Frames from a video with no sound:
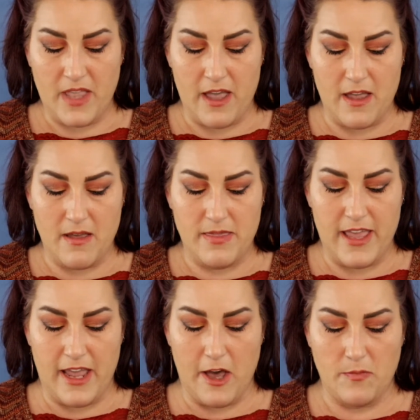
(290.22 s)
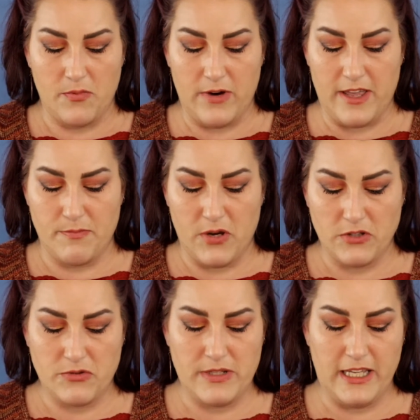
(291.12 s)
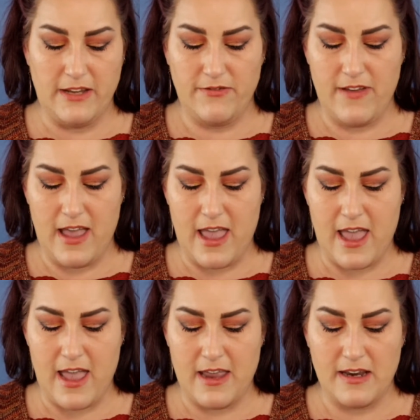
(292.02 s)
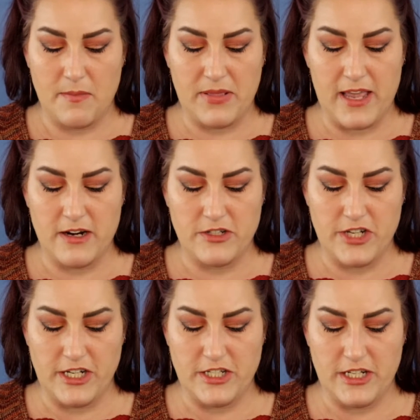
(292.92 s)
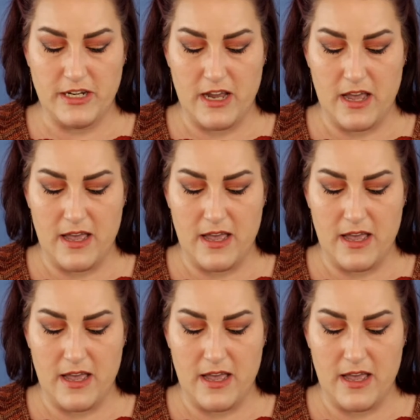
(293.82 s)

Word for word: Uh, they help with pulse relief and plan on changing